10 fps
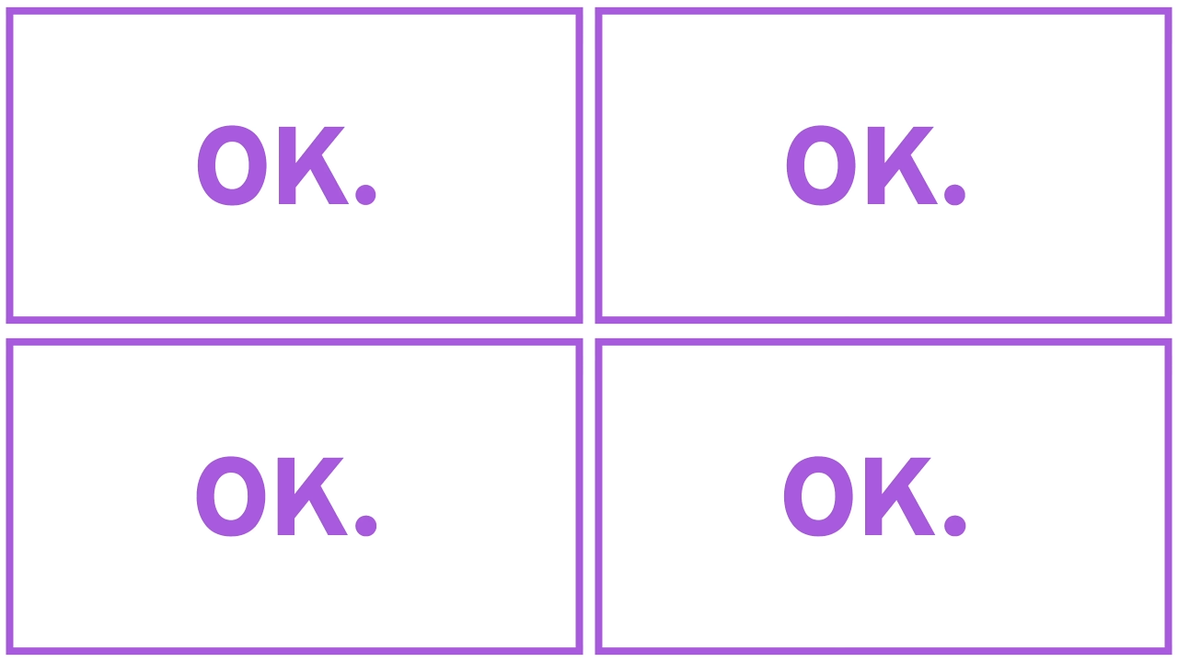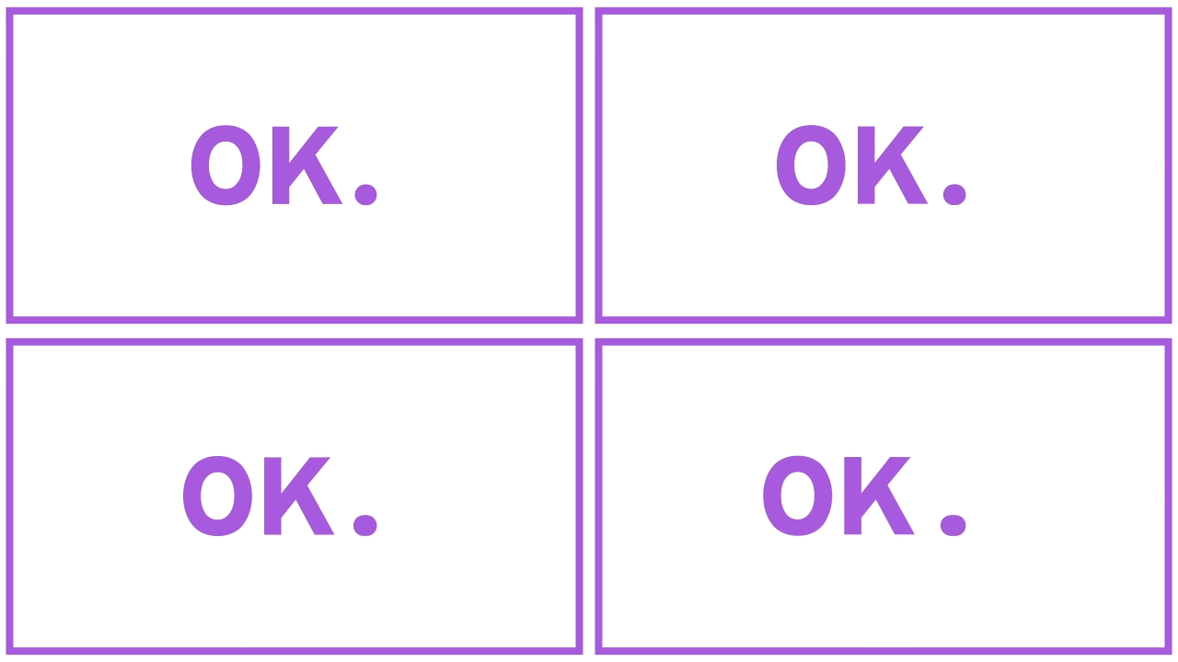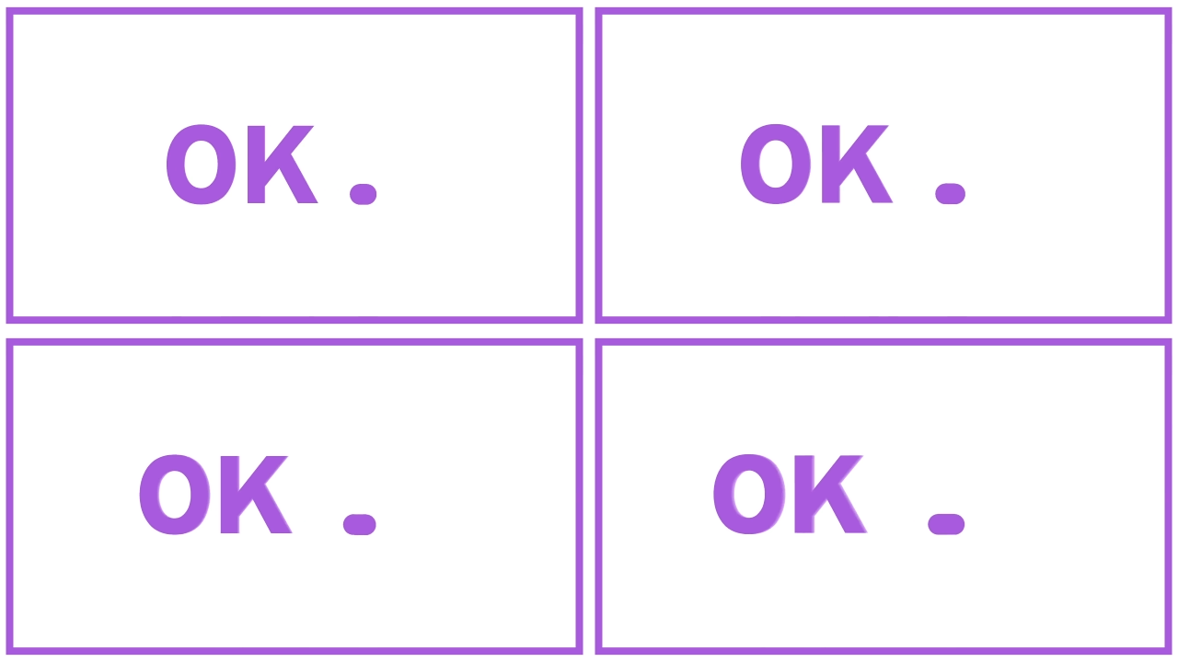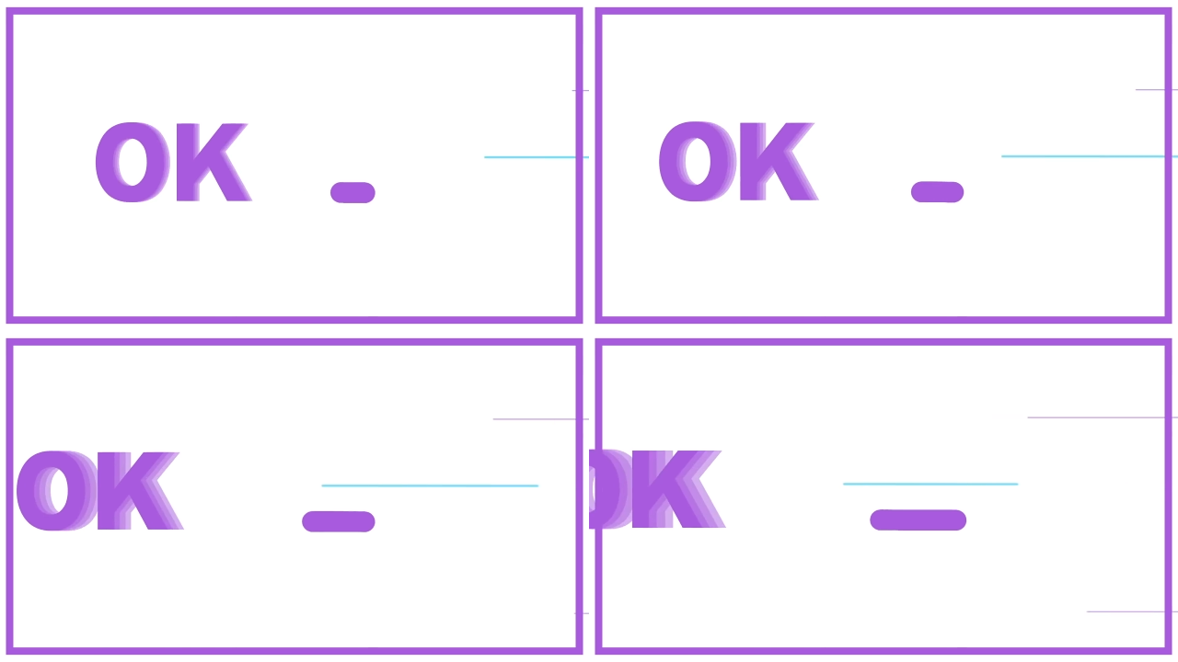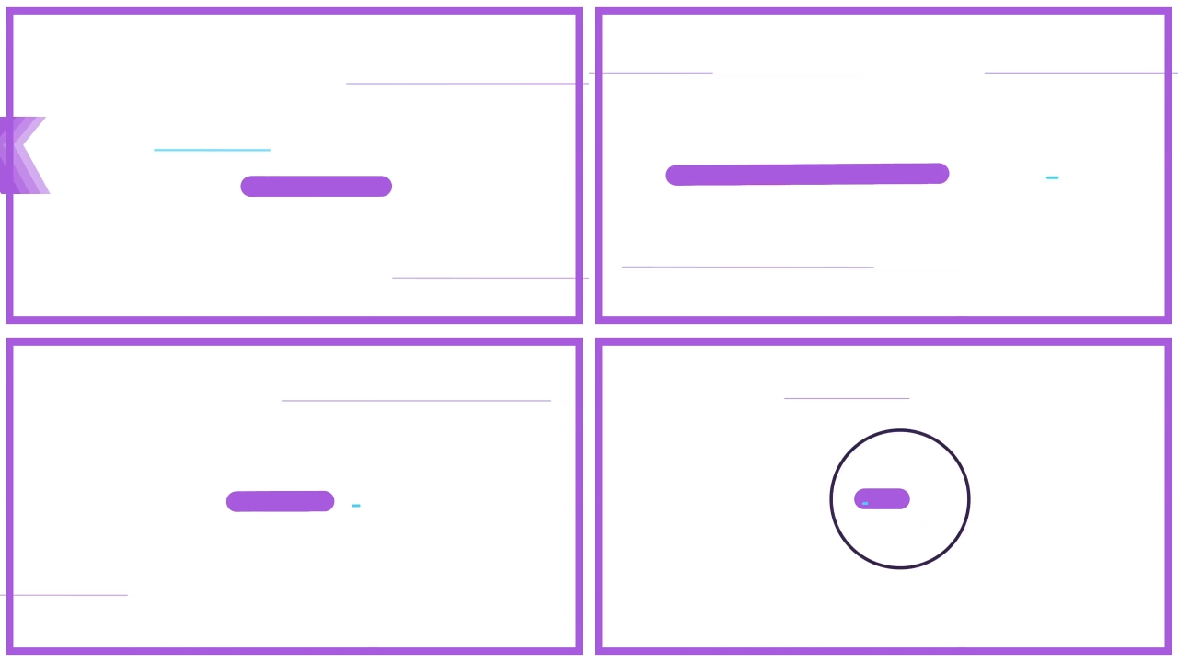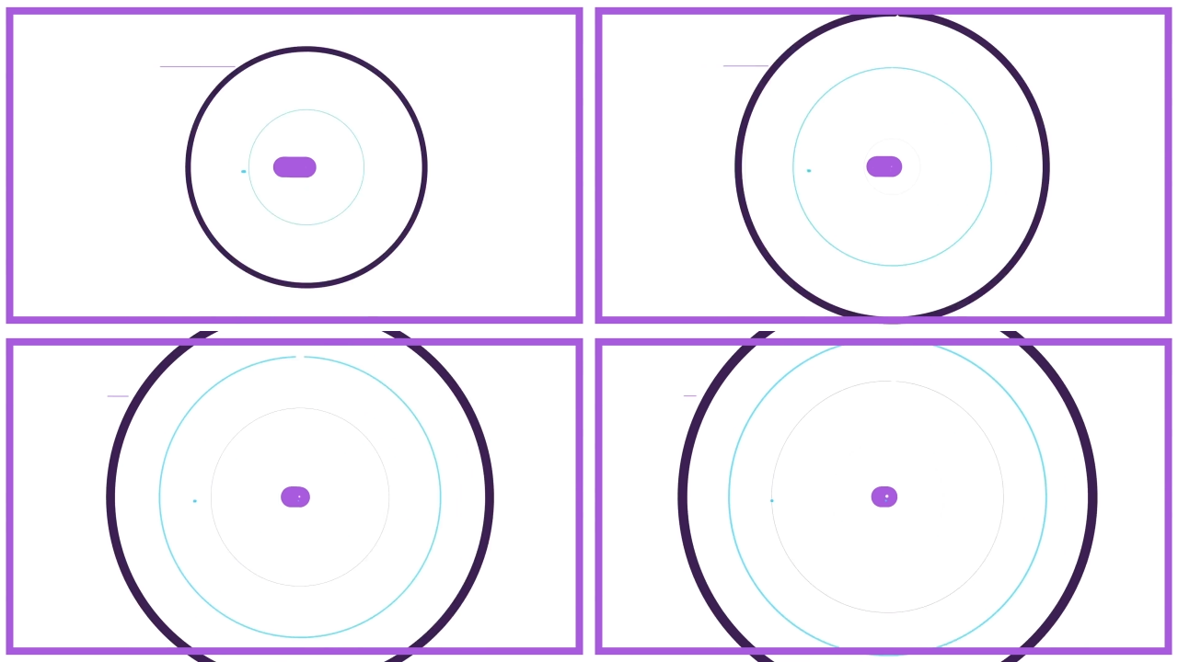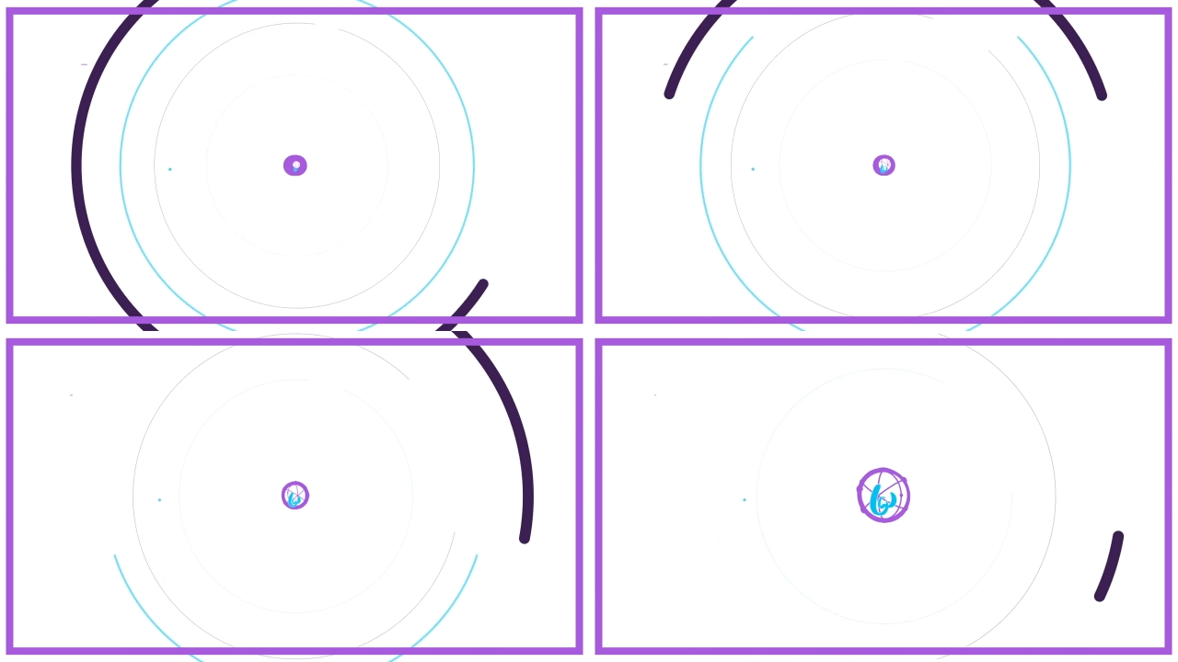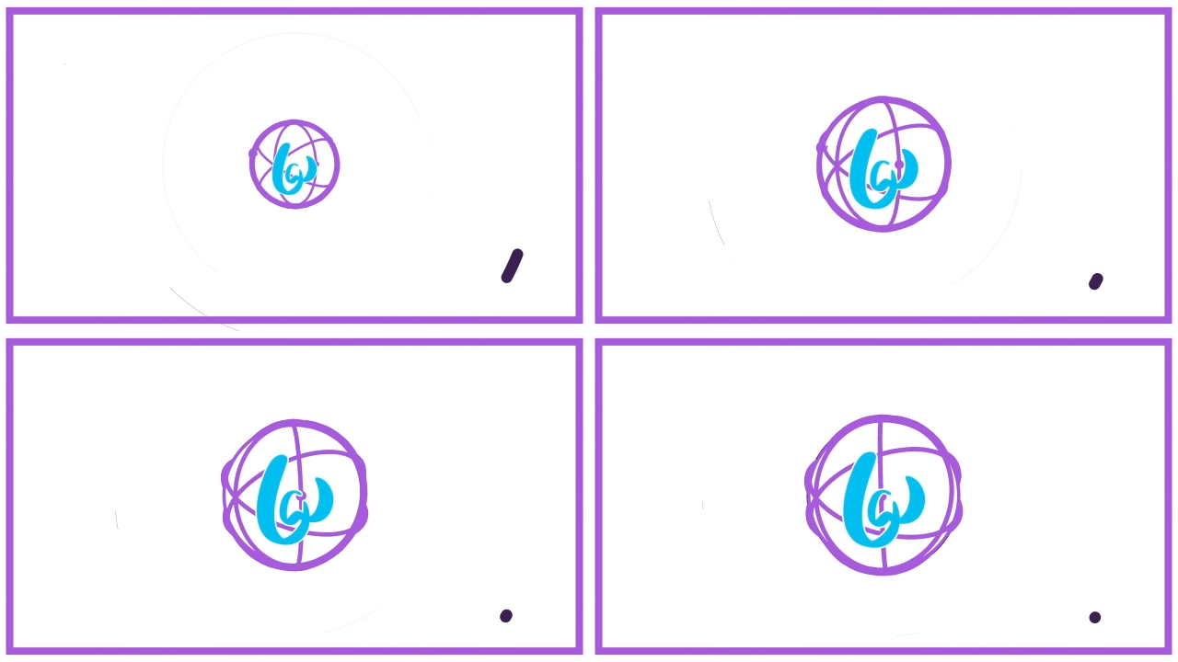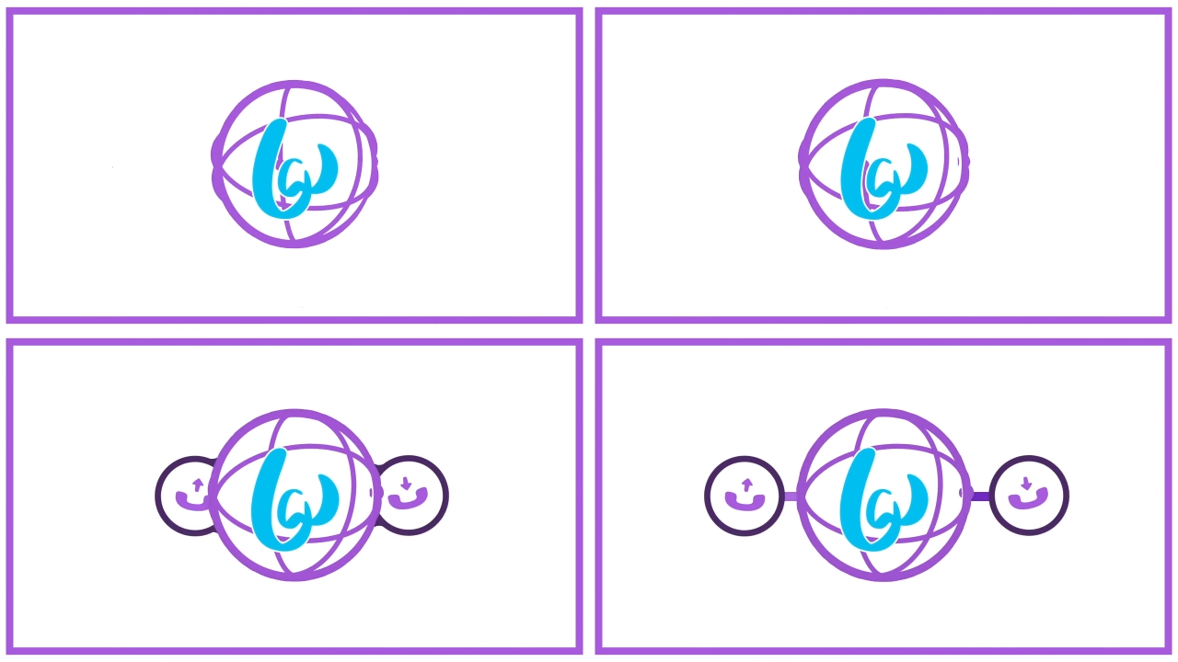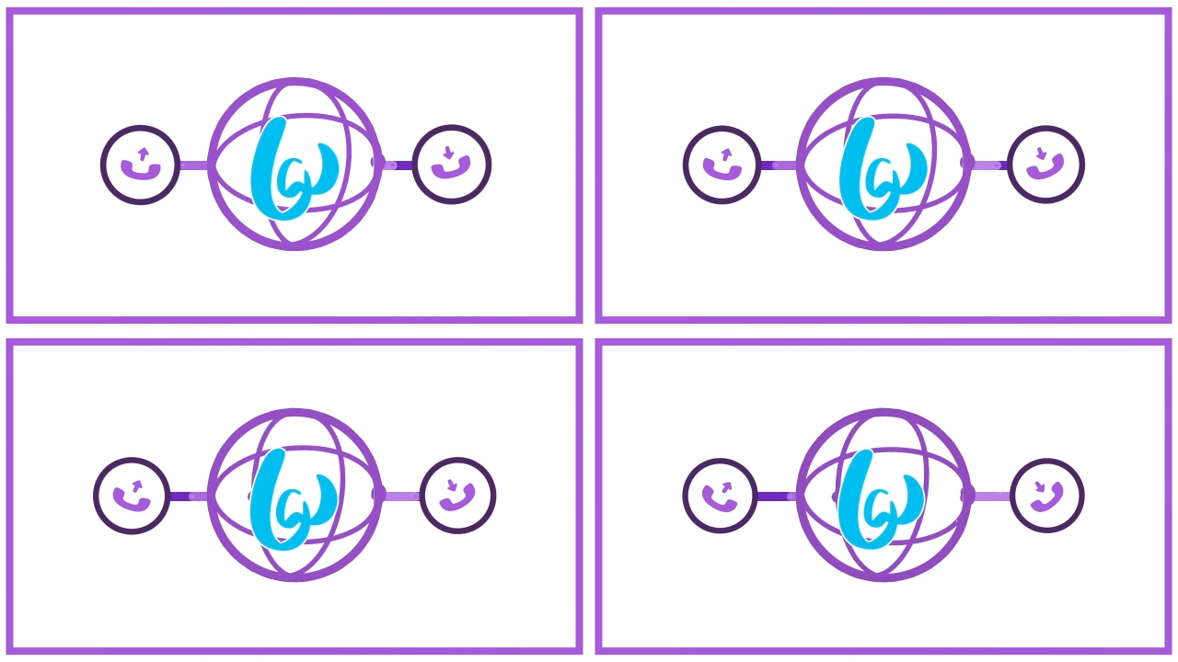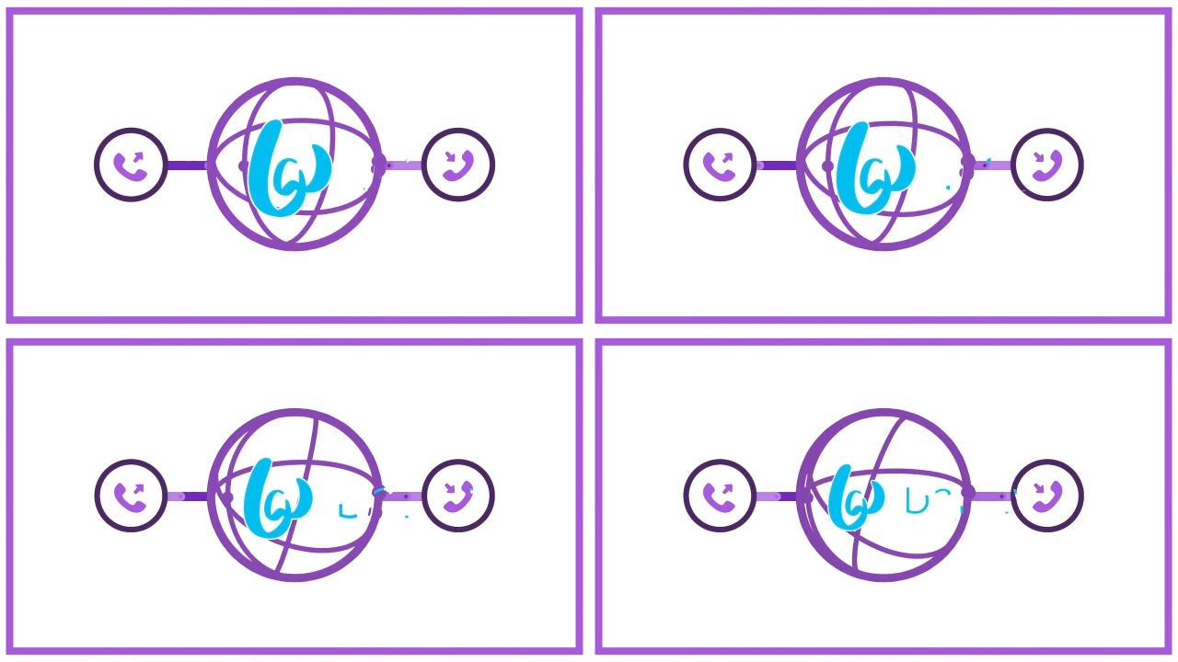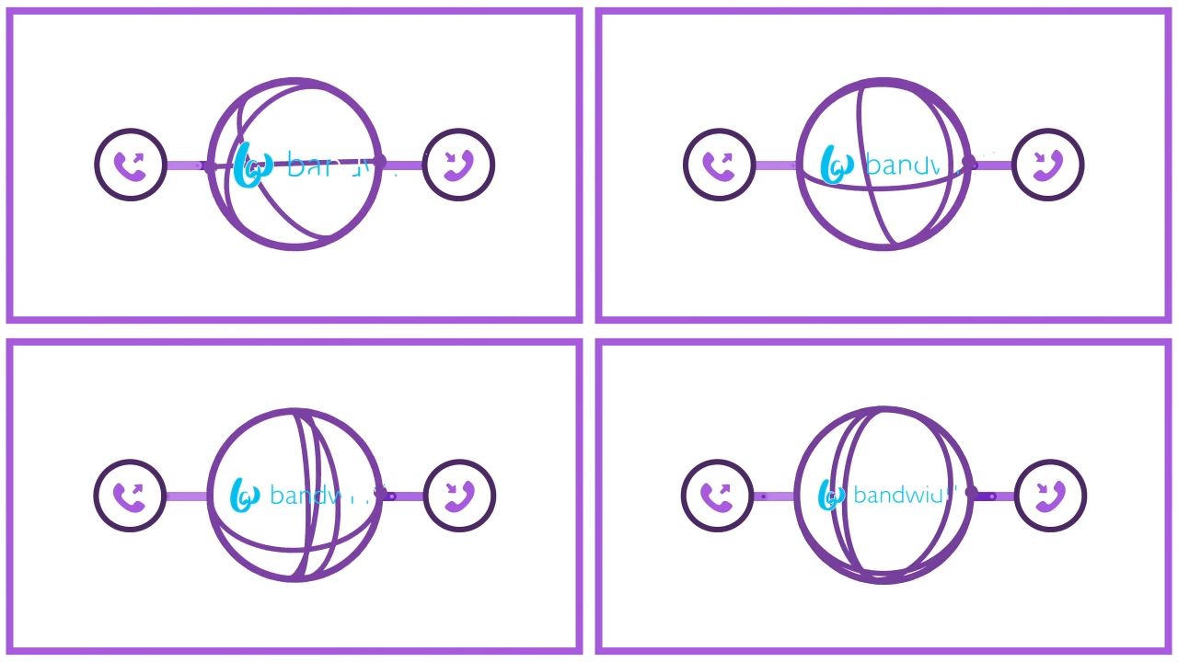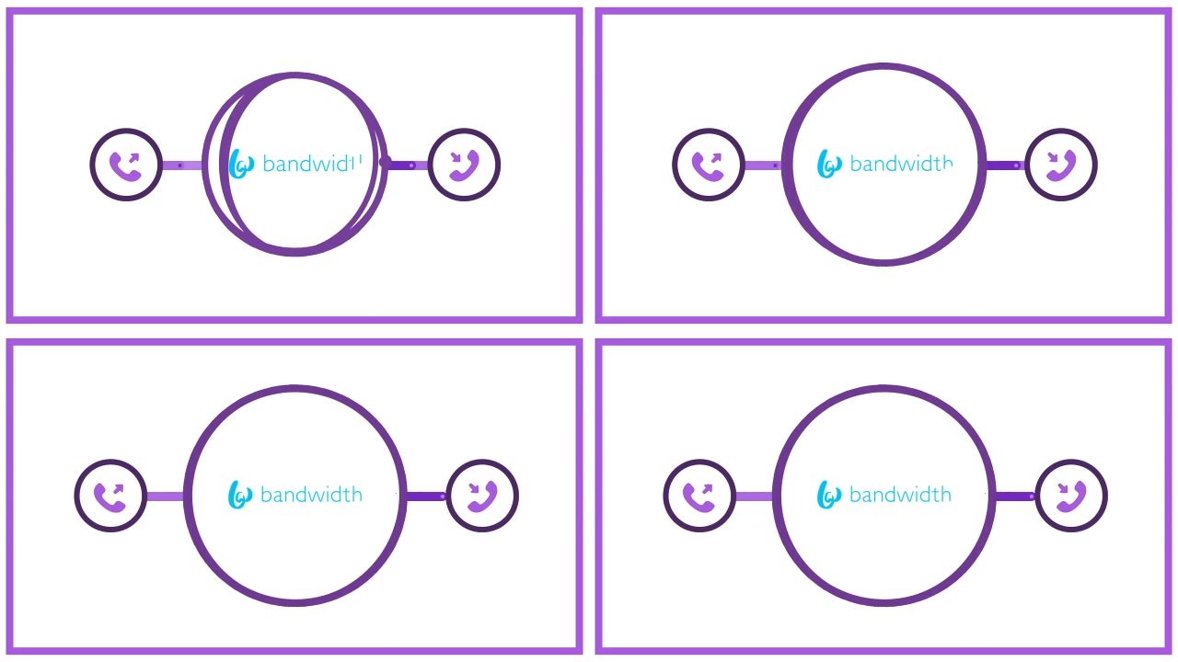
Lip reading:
Nobody's mouth can be seen.